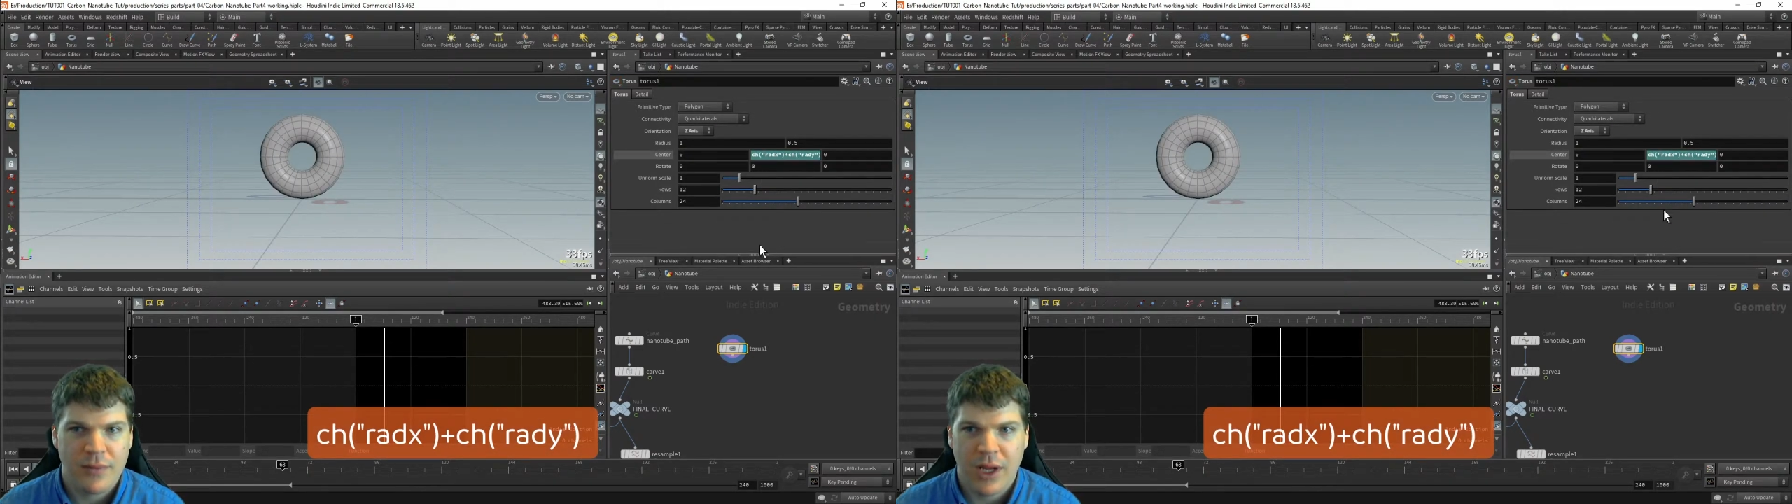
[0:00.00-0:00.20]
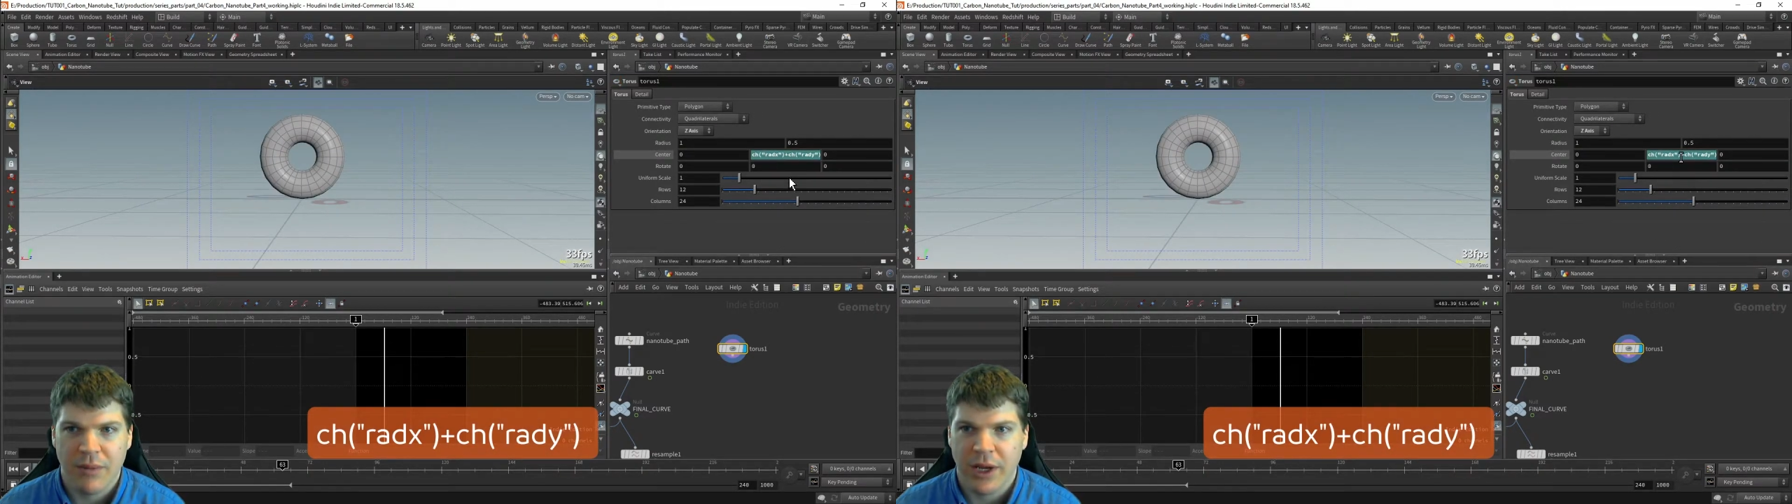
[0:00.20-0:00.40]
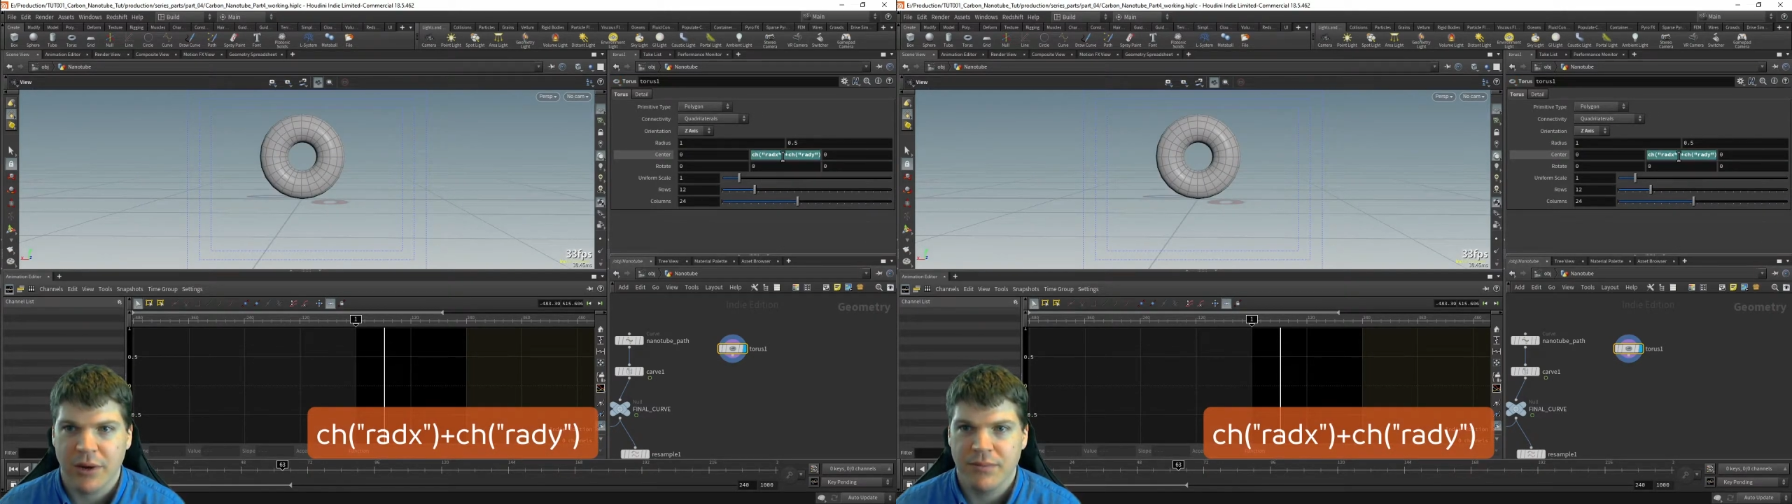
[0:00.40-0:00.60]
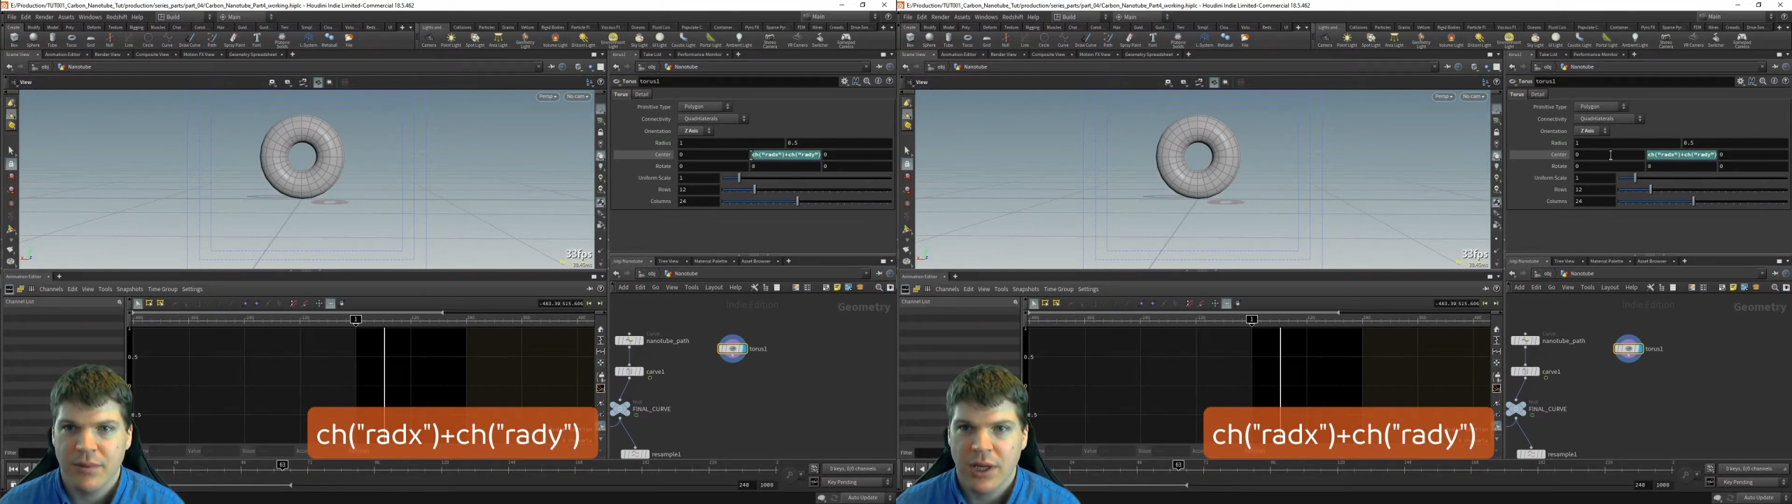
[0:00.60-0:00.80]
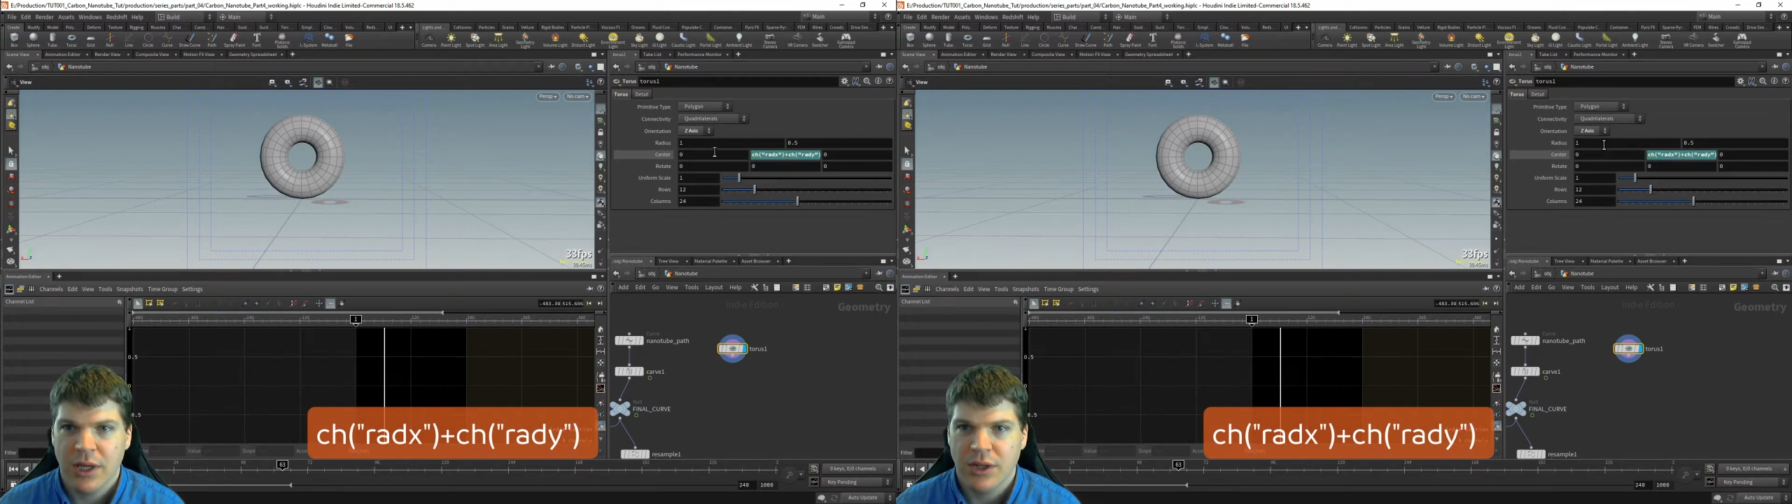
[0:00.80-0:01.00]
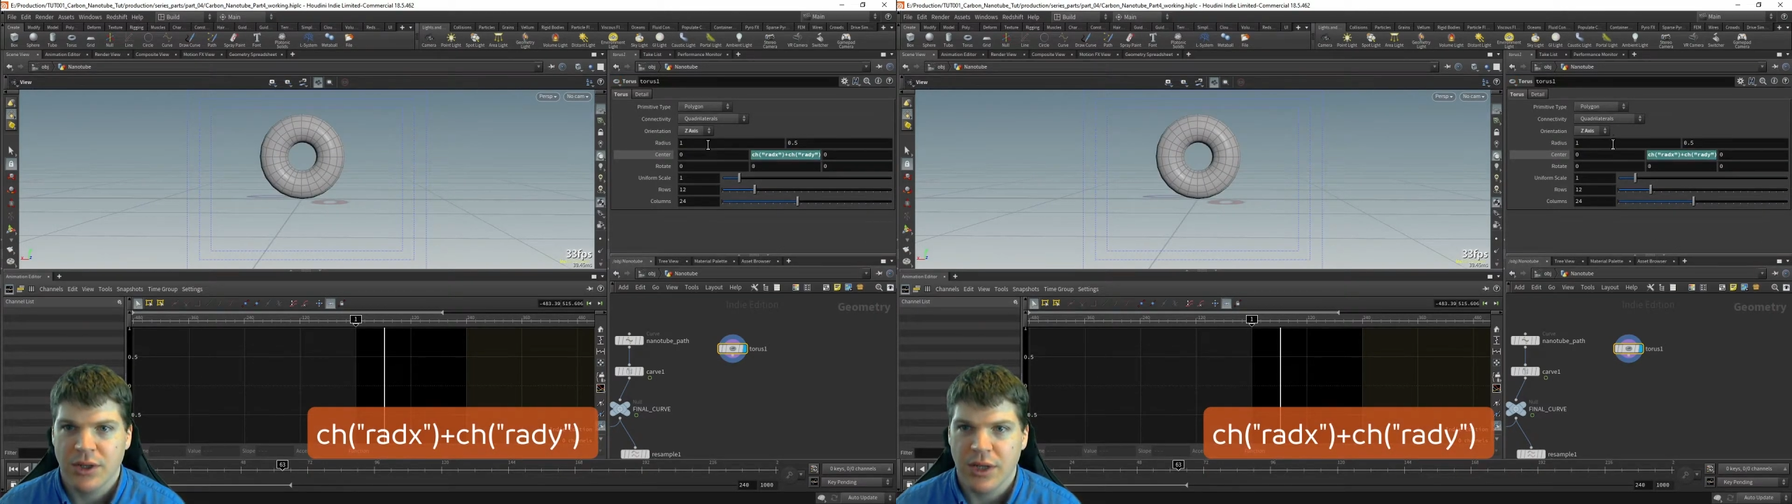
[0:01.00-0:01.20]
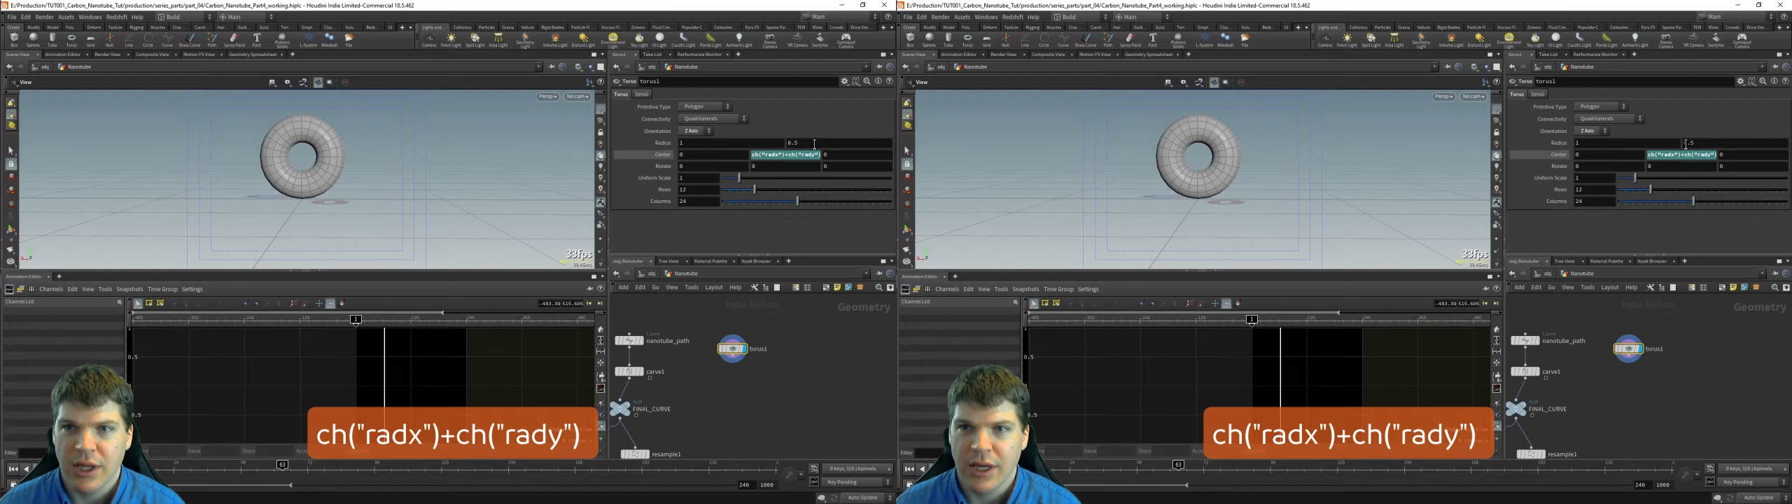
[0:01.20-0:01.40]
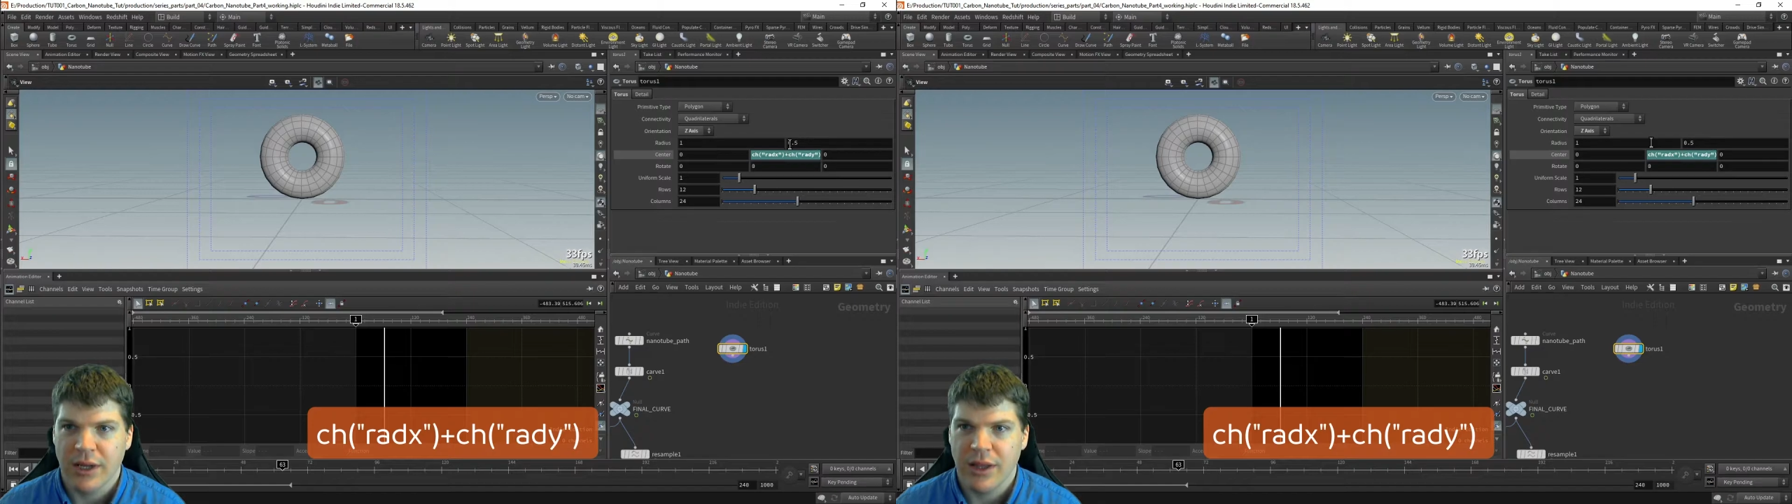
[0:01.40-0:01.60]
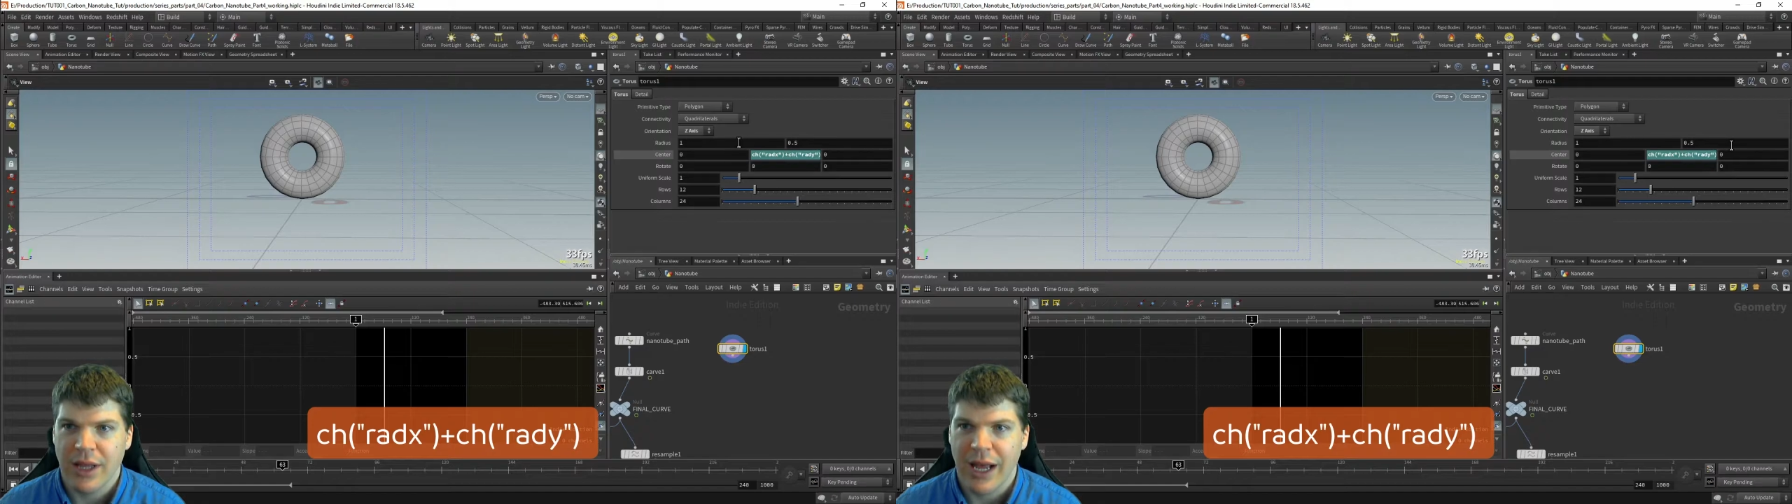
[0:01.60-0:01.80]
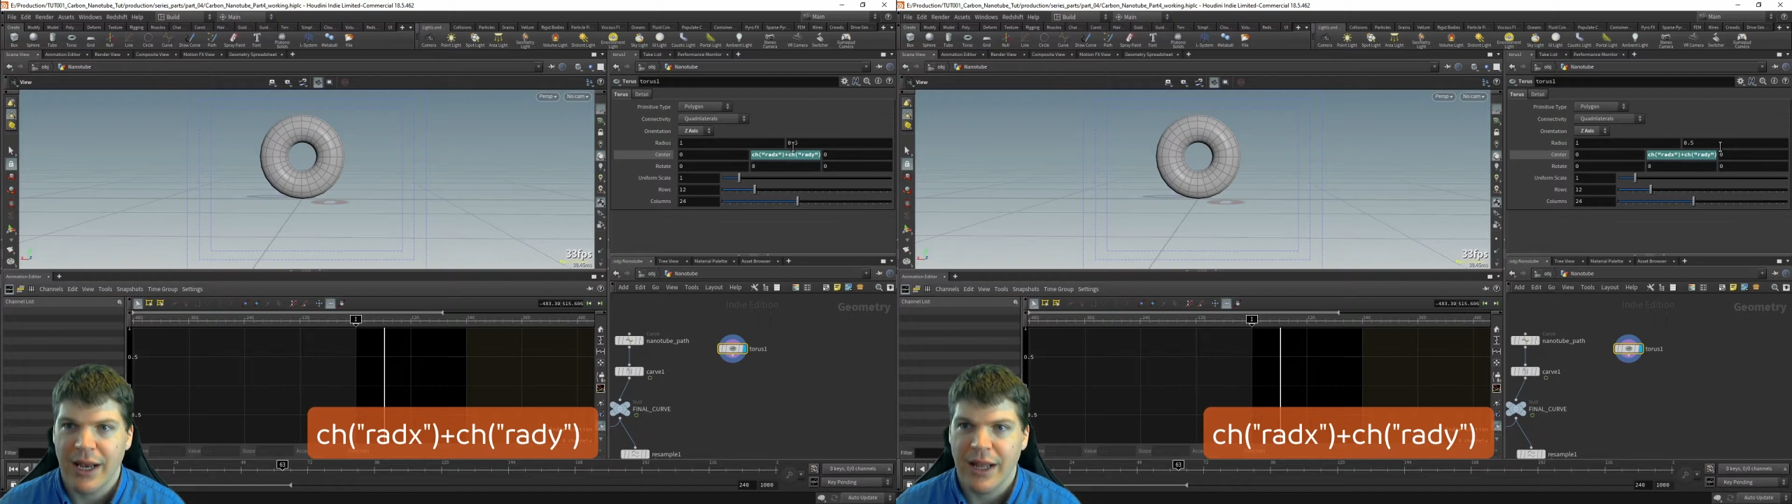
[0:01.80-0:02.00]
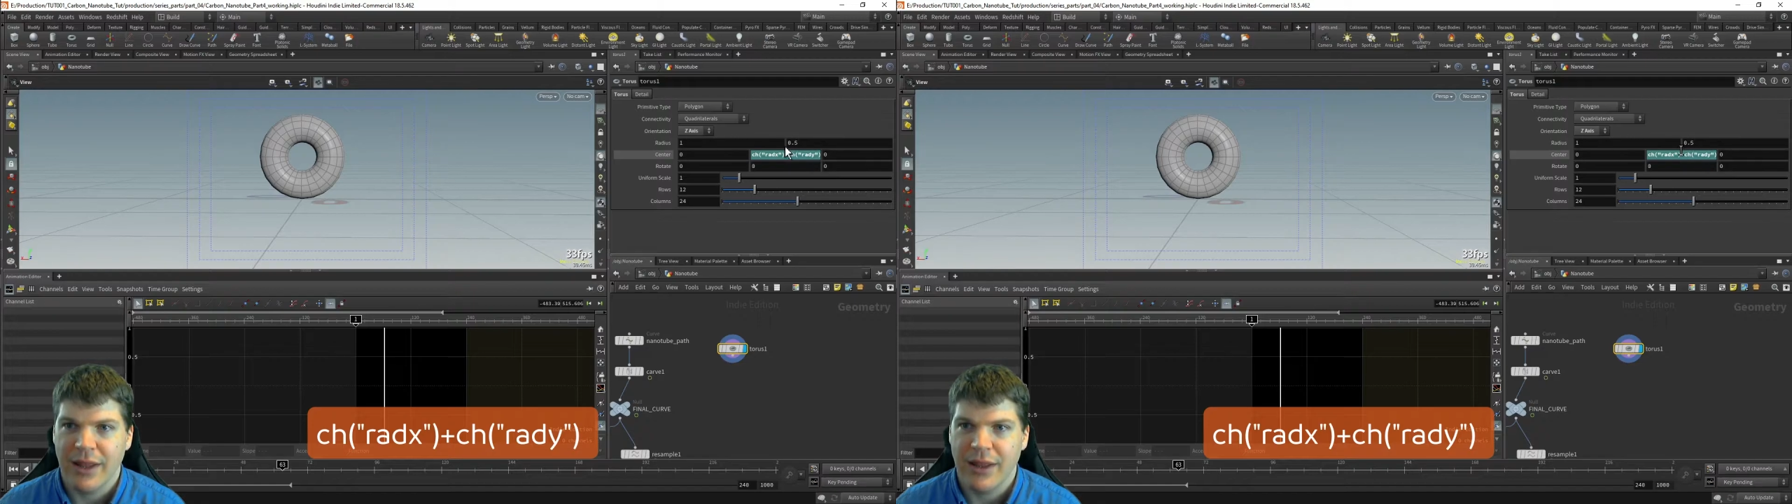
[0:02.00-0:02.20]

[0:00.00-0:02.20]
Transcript: There we go. So the